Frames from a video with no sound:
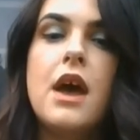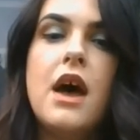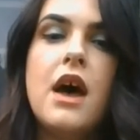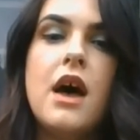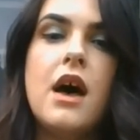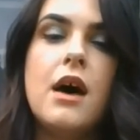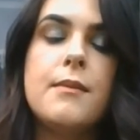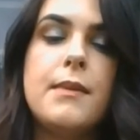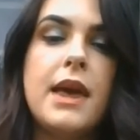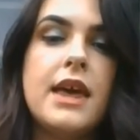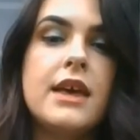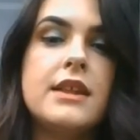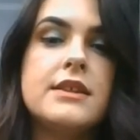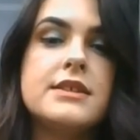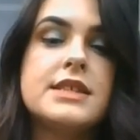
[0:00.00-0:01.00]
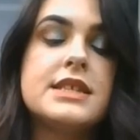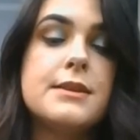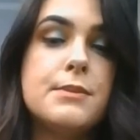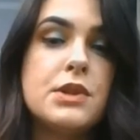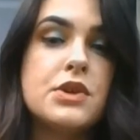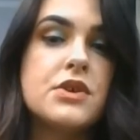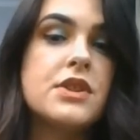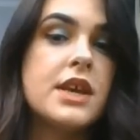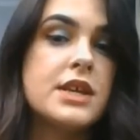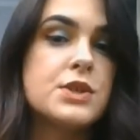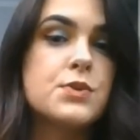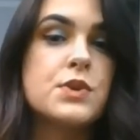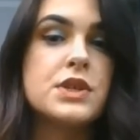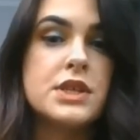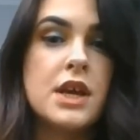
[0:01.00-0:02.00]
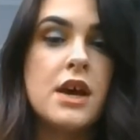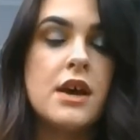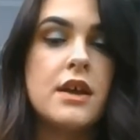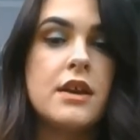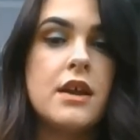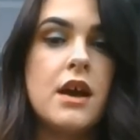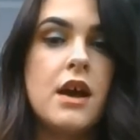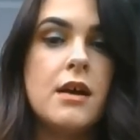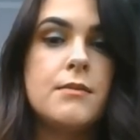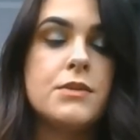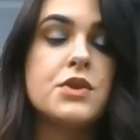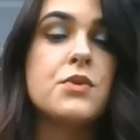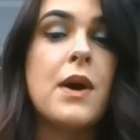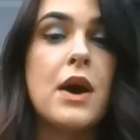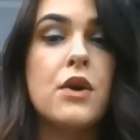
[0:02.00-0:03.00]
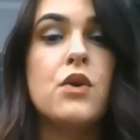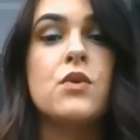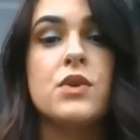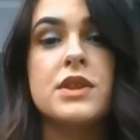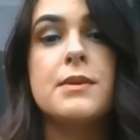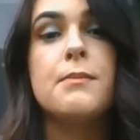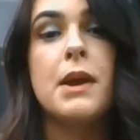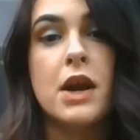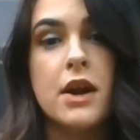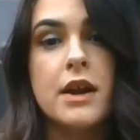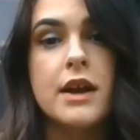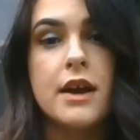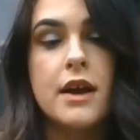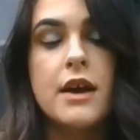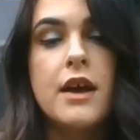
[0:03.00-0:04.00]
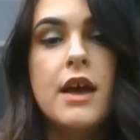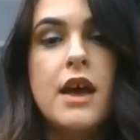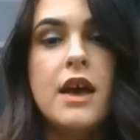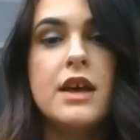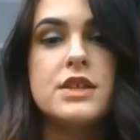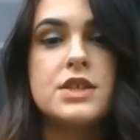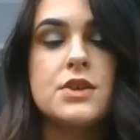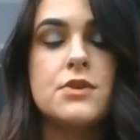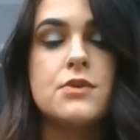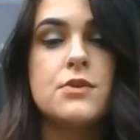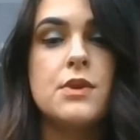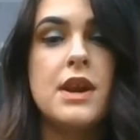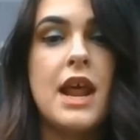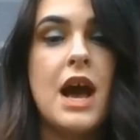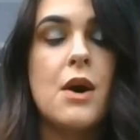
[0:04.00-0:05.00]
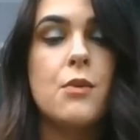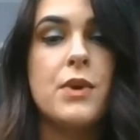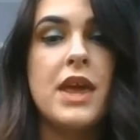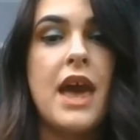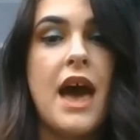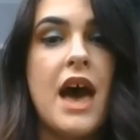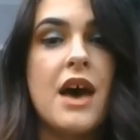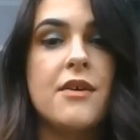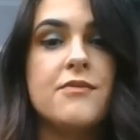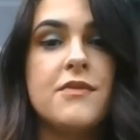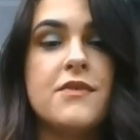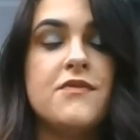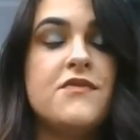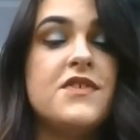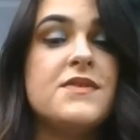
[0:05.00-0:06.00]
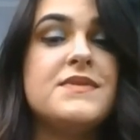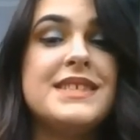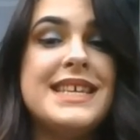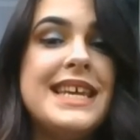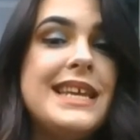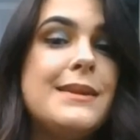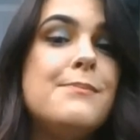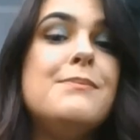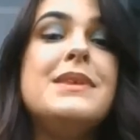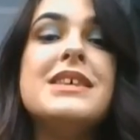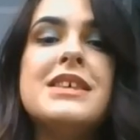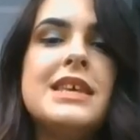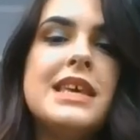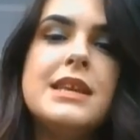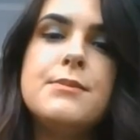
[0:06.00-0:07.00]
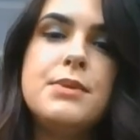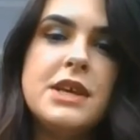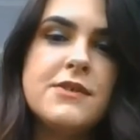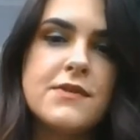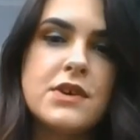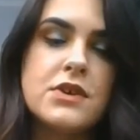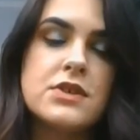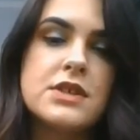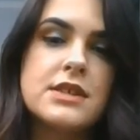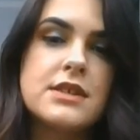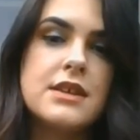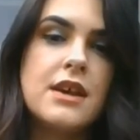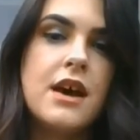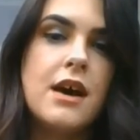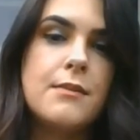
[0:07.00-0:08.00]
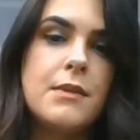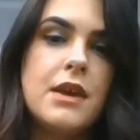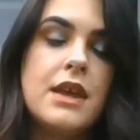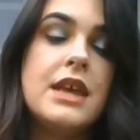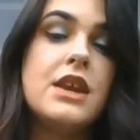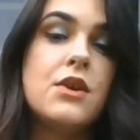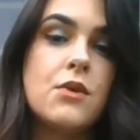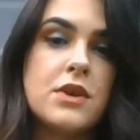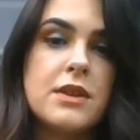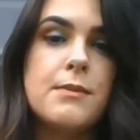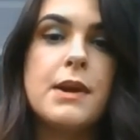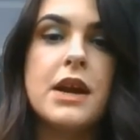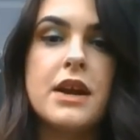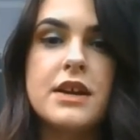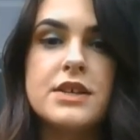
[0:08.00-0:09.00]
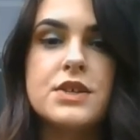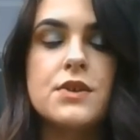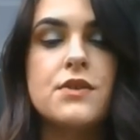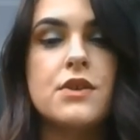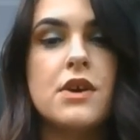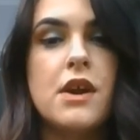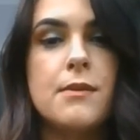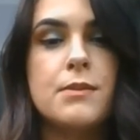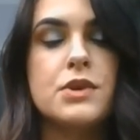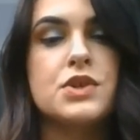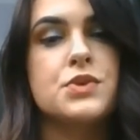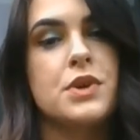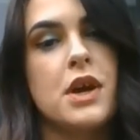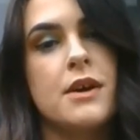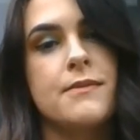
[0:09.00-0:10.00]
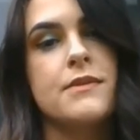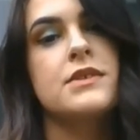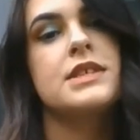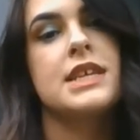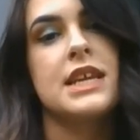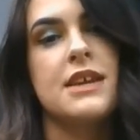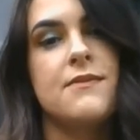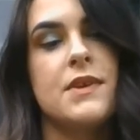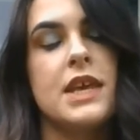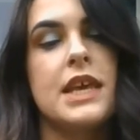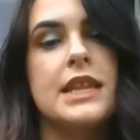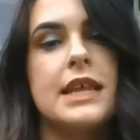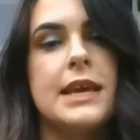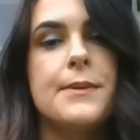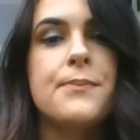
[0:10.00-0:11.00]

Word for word: Um, and similar things were done um, throughout North America. And so now we have 15 million beavers um, in North America, so their numbers recovered significantly.